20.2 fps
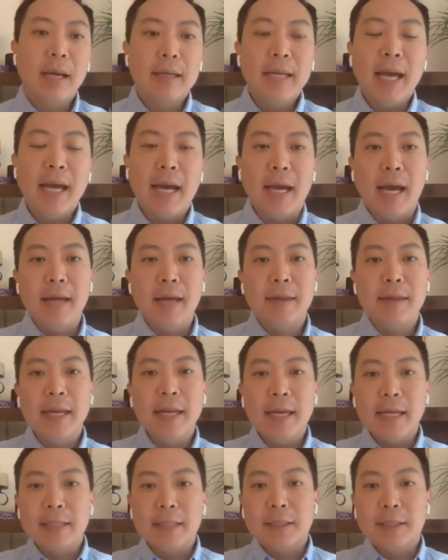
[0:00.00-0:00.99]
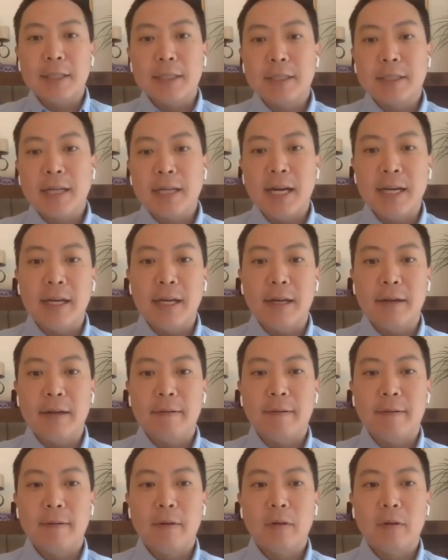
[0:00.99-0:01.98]
Yeah, I think it's just kind
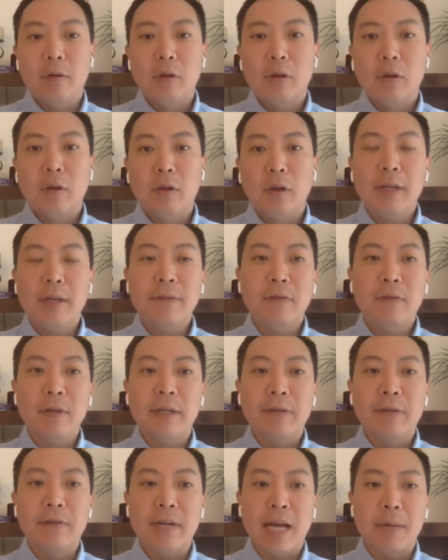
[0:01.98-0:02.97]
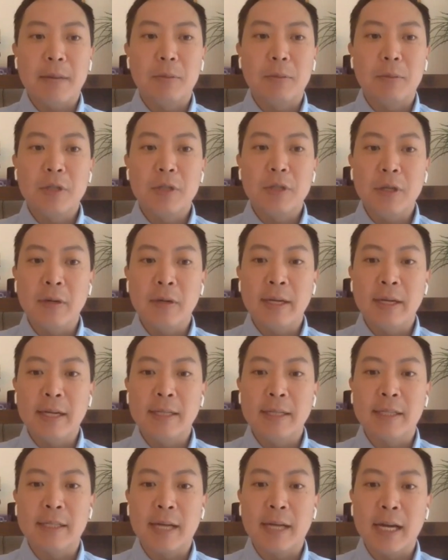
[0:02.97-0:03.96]
of looking for different
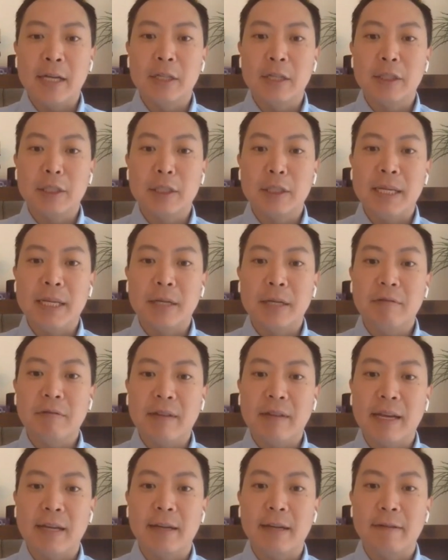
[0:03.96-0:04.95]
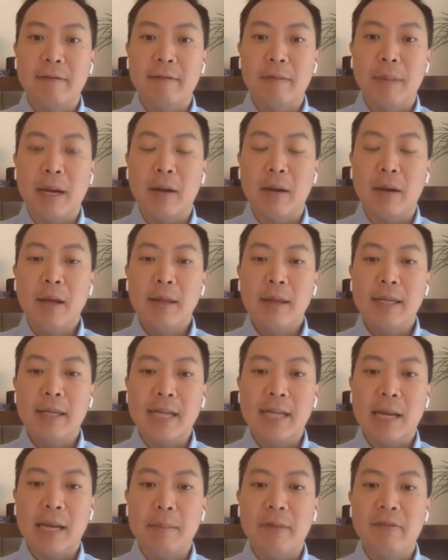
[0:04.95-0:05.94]
opportunities and kind of just being creative about the
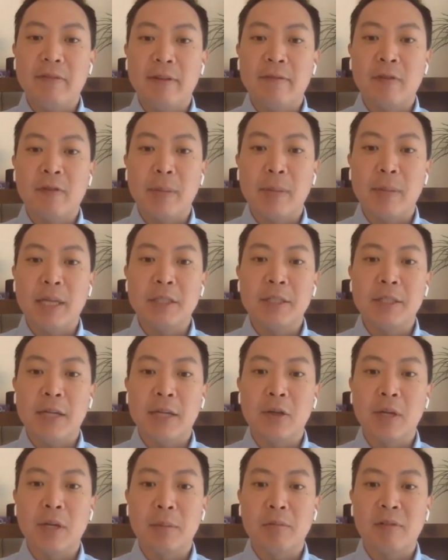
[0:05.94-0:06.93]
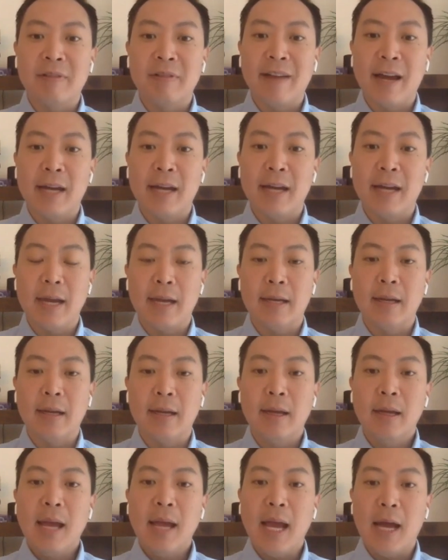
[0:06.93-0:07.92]
type of information that you can provide and
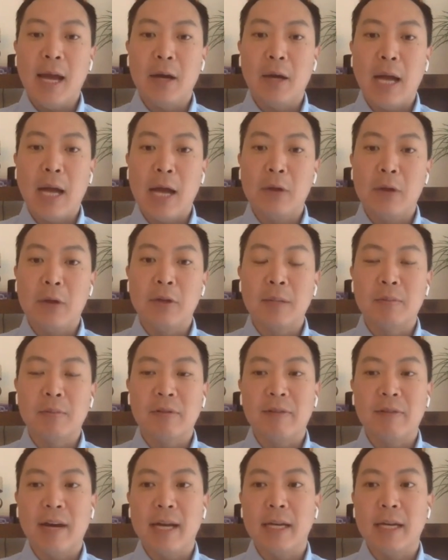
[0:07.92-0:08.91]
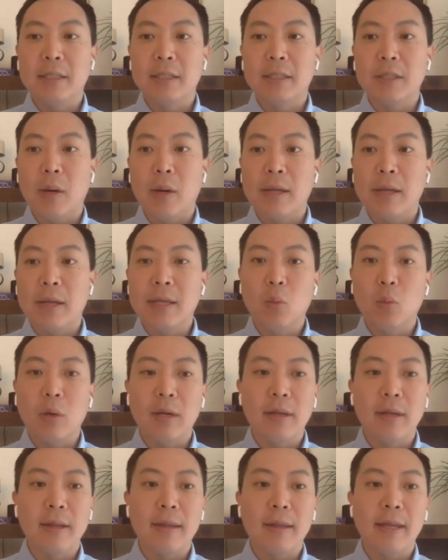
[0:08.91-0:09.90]
how you can provide it. So I think
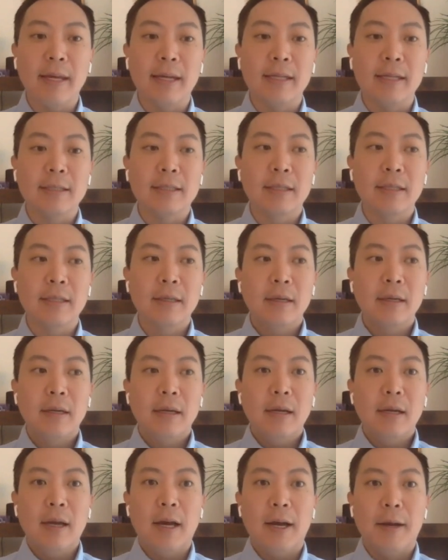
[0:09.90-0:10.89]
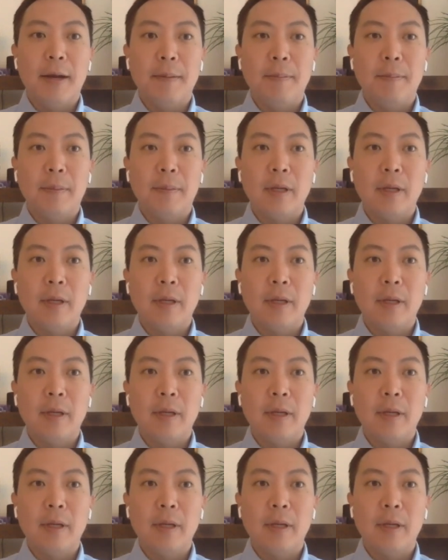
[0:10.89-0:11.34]
one of the things, I